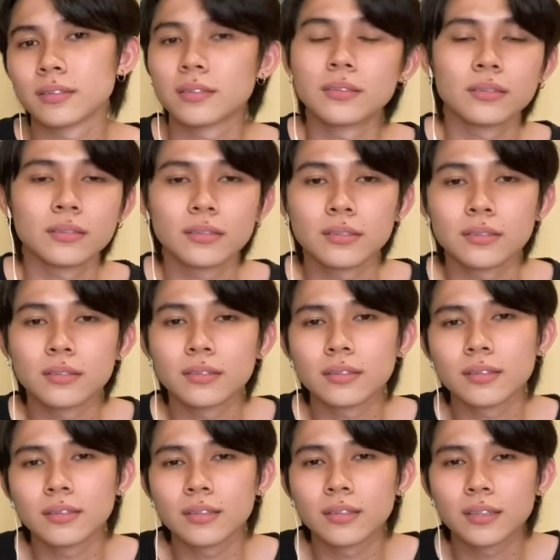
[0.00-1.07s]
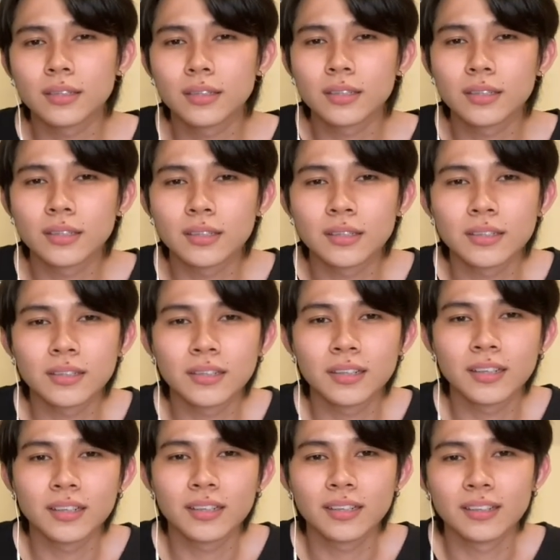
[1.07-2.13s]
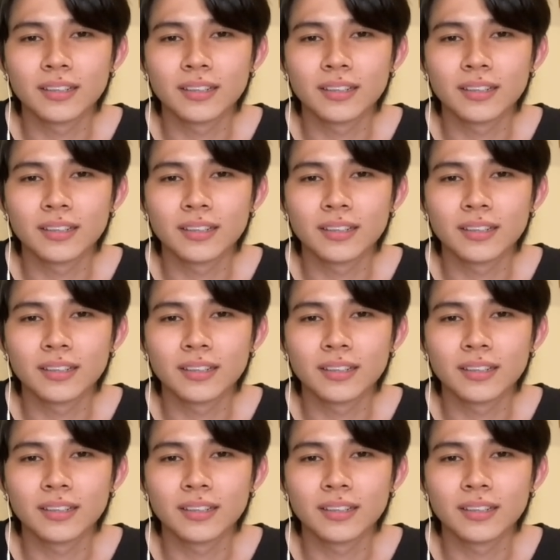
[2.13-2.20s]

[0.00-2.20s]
(not speaking)